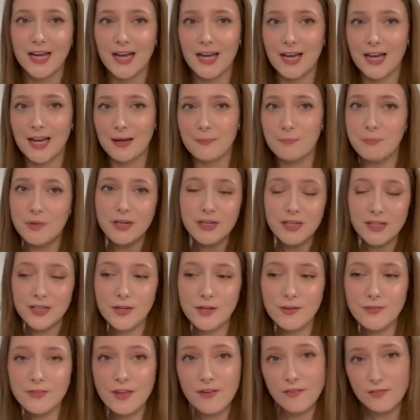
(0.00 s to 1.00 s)
But
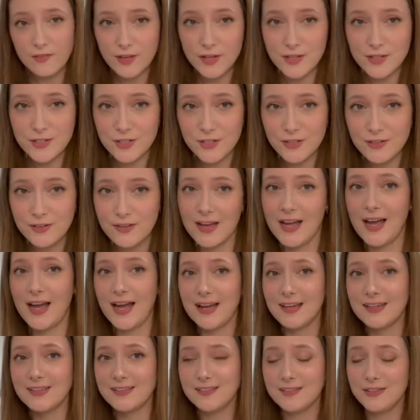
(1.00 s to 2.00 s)
they feed you
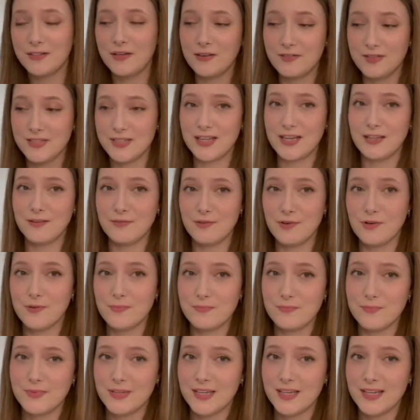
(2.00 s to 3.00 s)
and you have to stay in the room